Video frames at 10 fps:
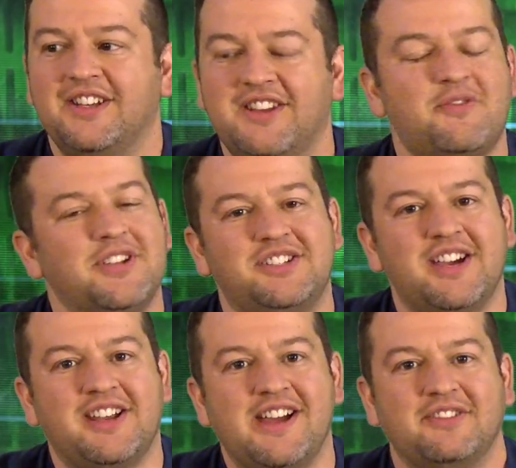definitely
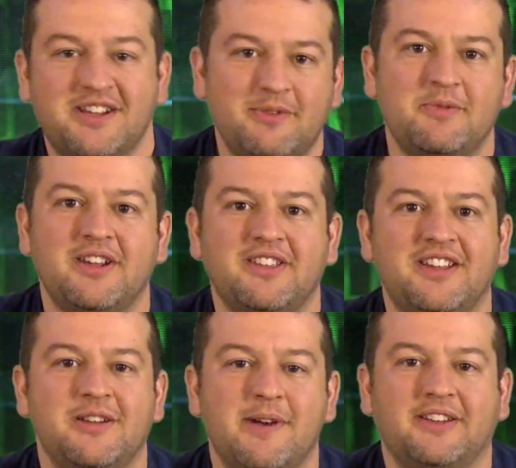check it out. Tell me what you
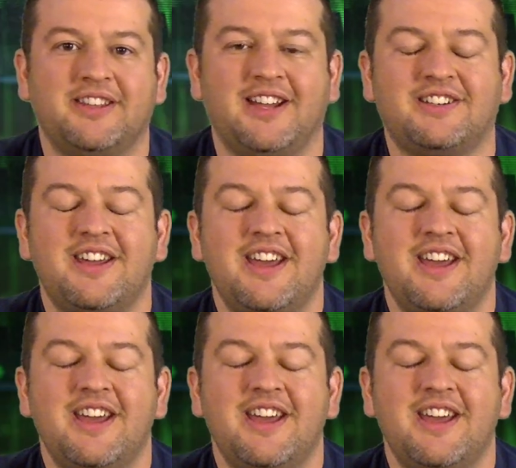think about that.